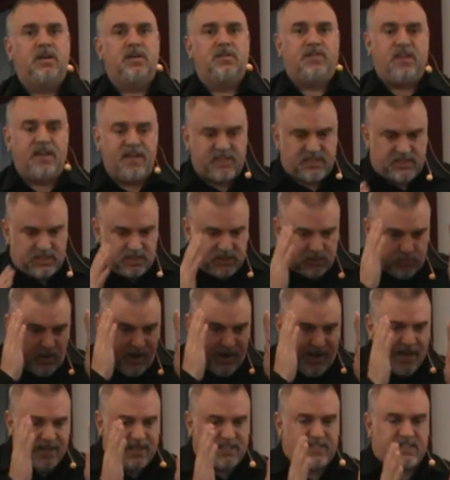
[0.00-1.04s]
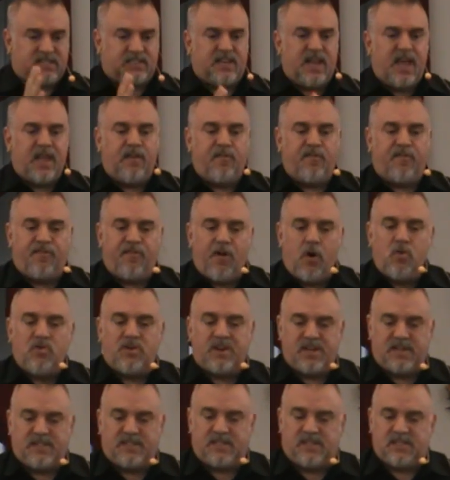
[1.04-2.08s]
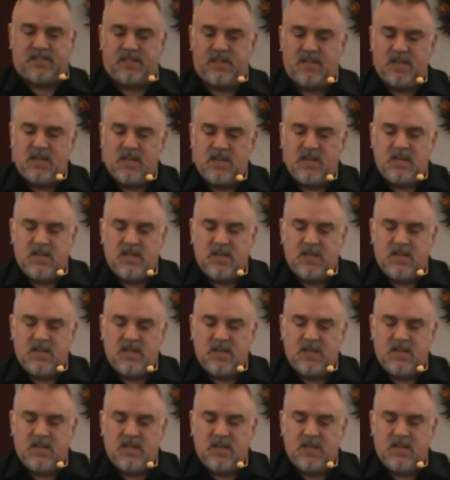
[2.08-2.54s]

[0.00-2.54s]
This is, we got to stay focused.